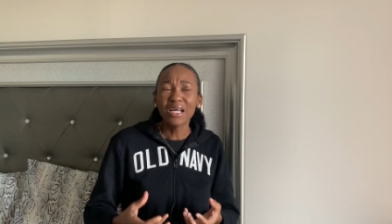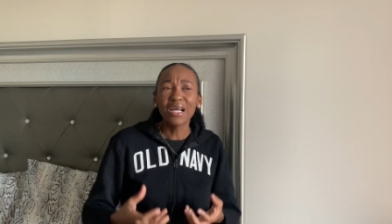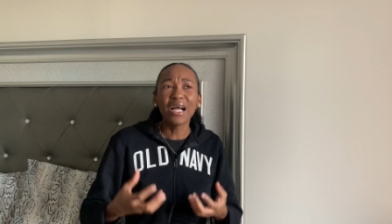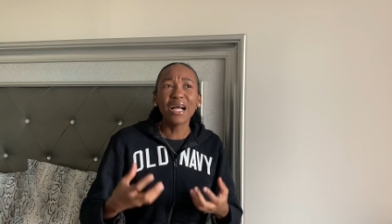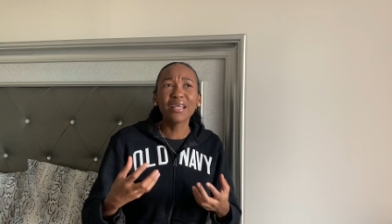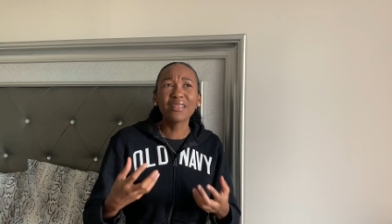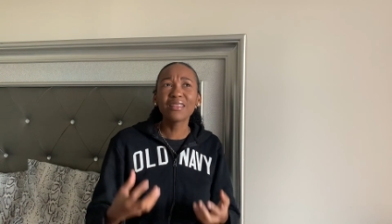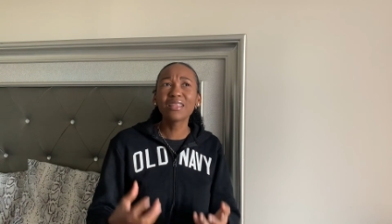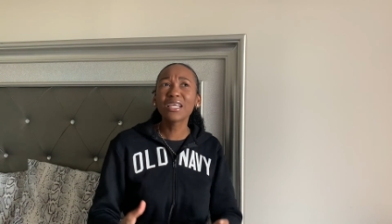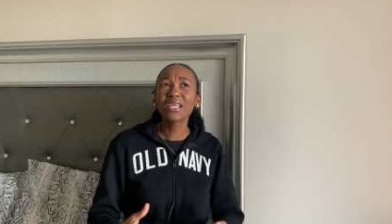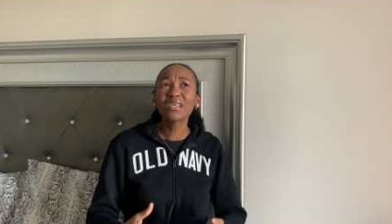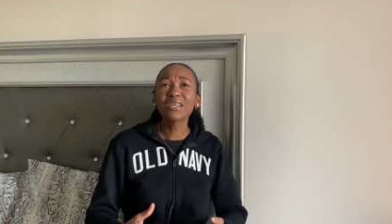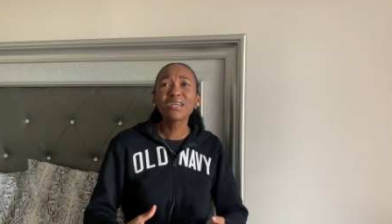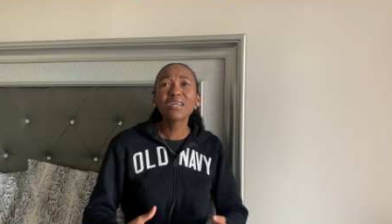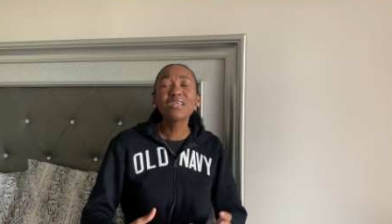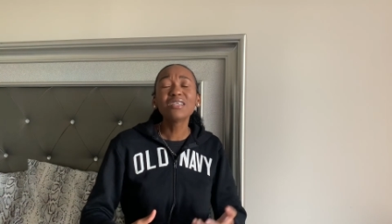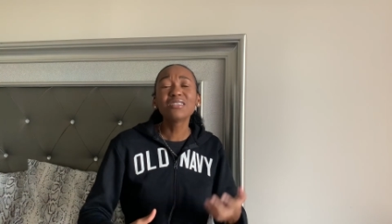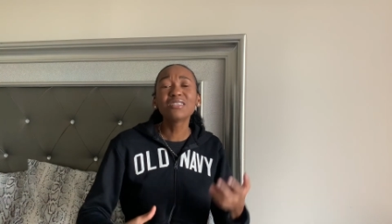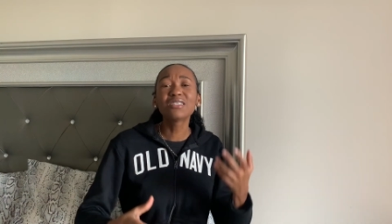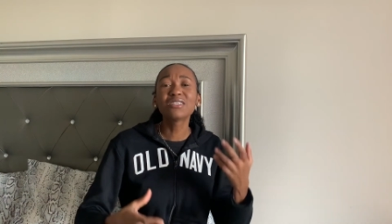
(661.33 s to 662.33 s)
i think
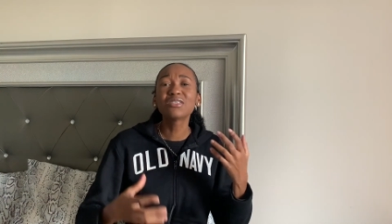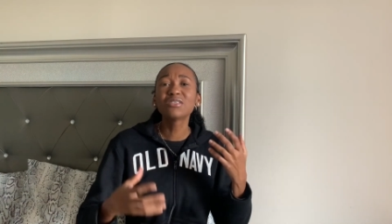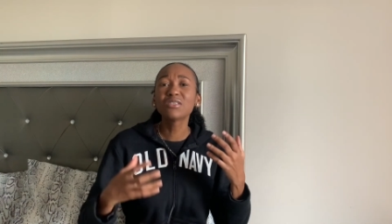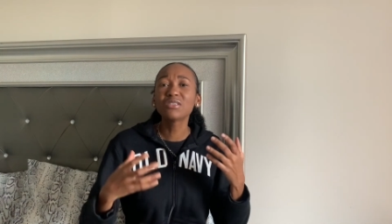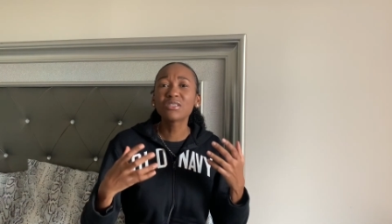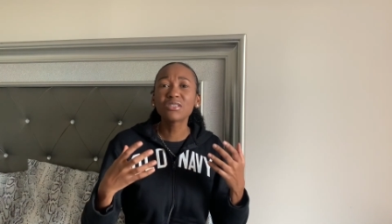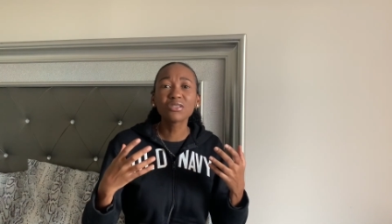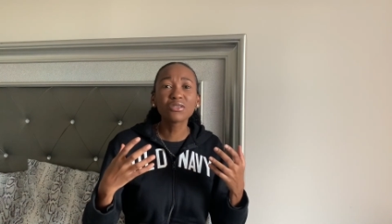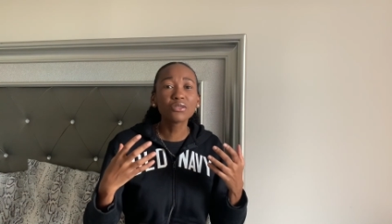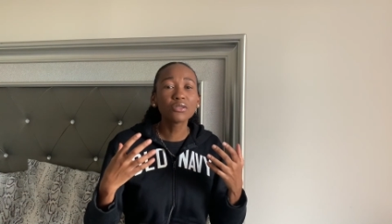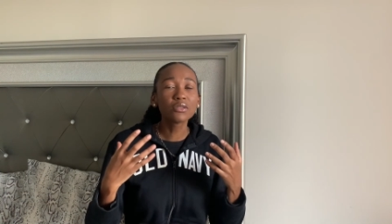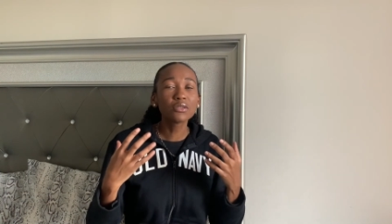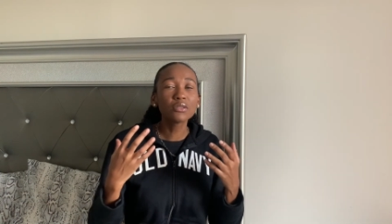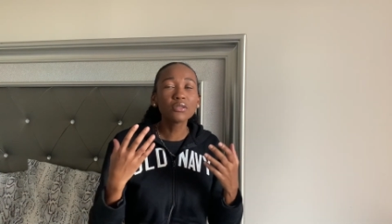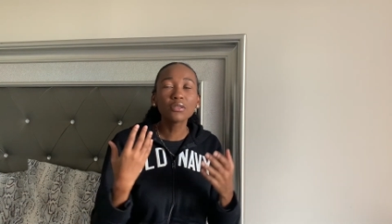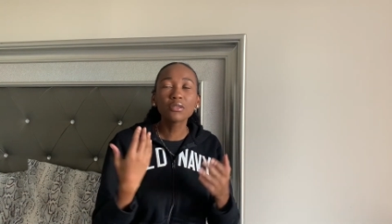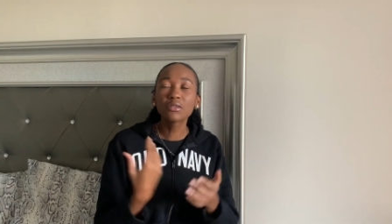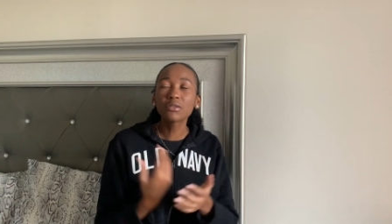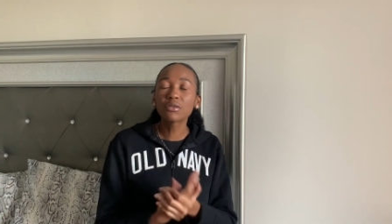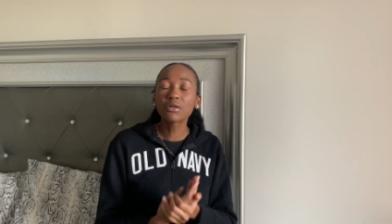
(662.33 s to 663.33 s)
to to
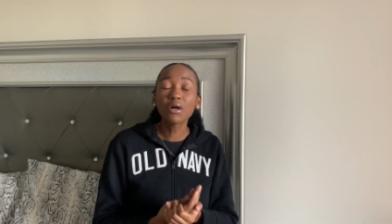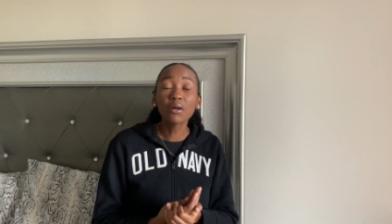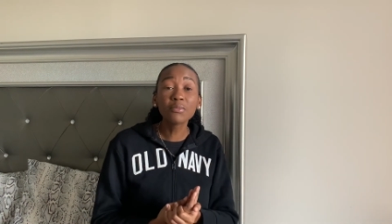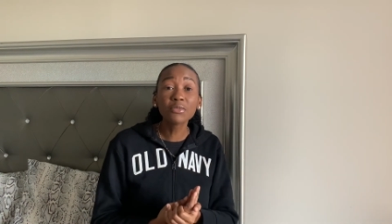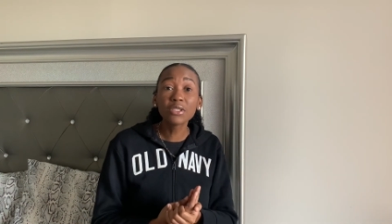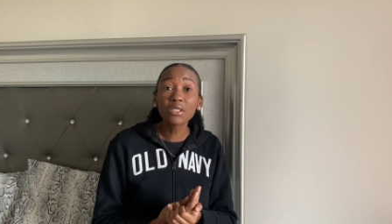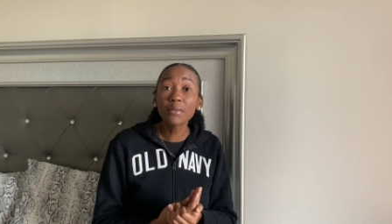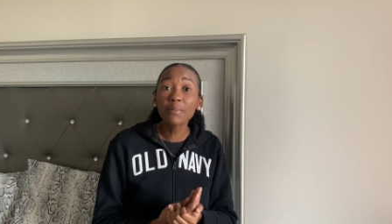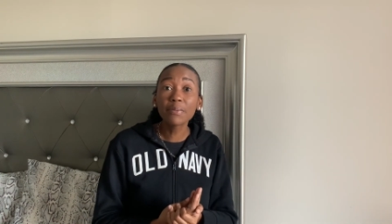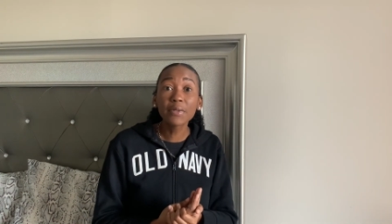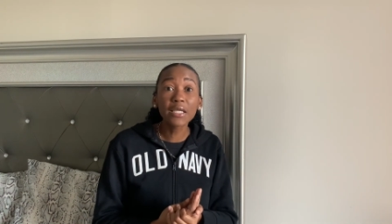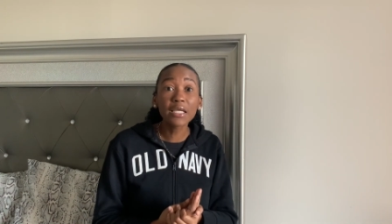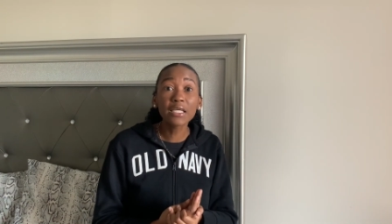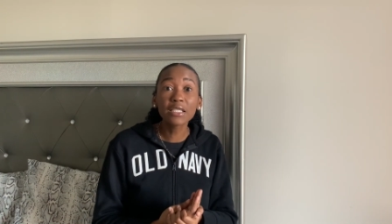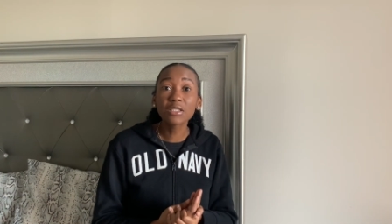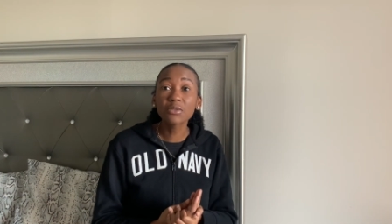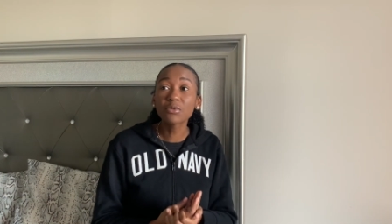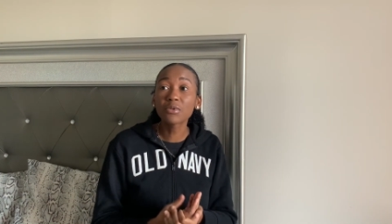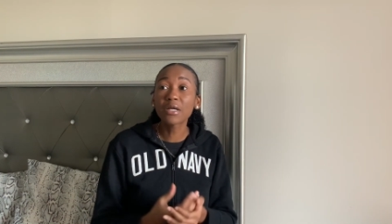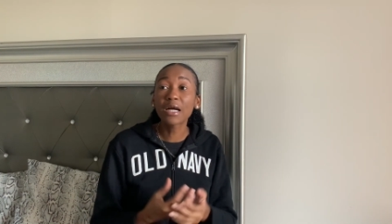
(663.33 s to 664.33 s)
to come to the
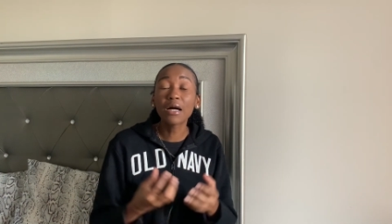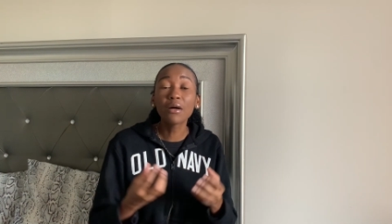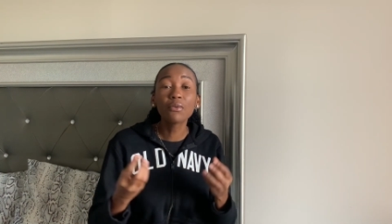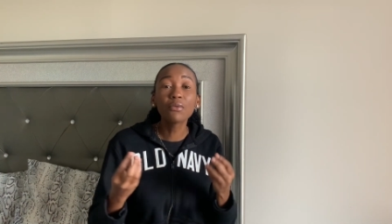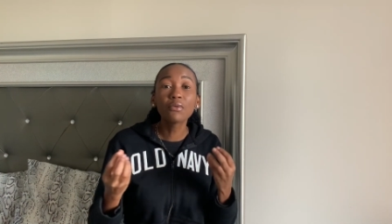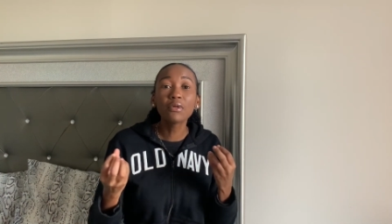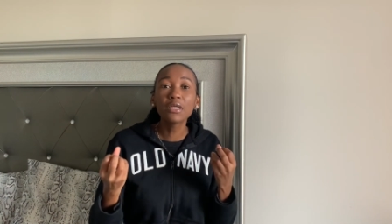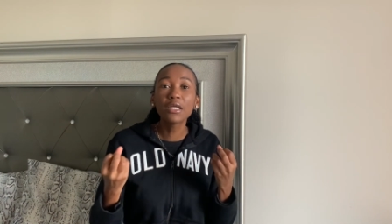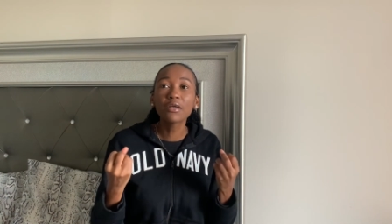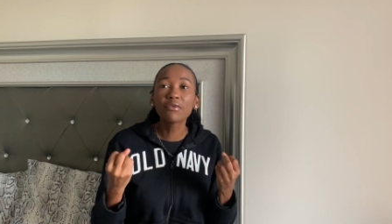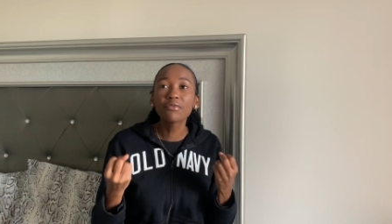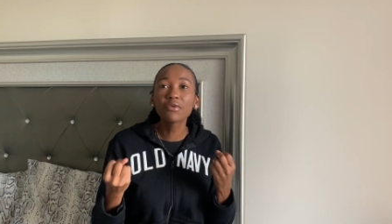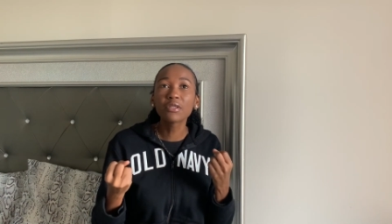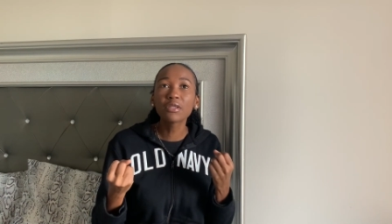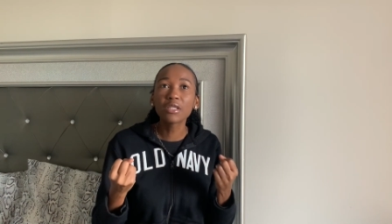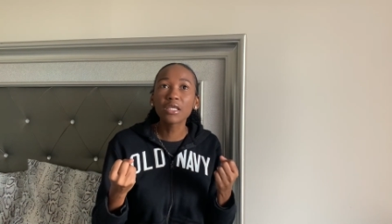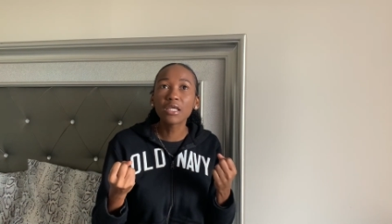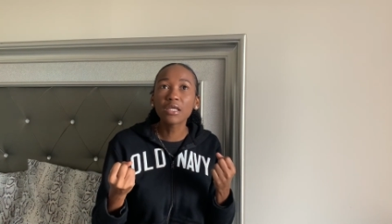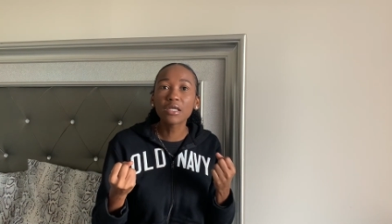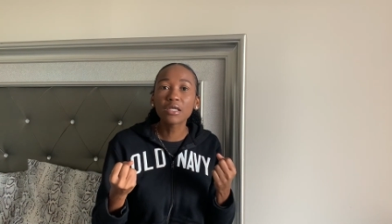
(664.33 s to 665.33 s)
place where i hold
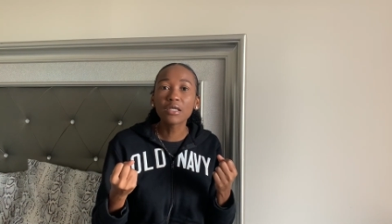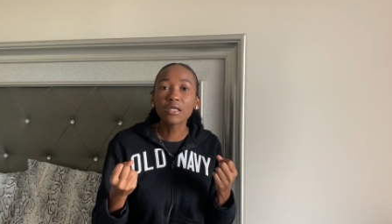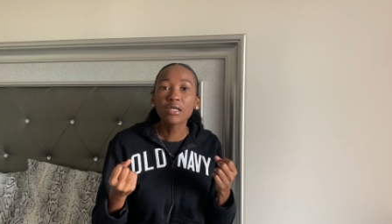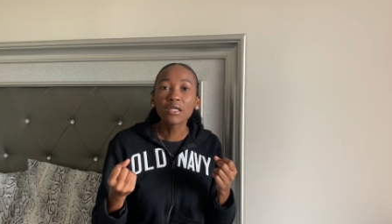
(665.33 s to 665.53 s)
everything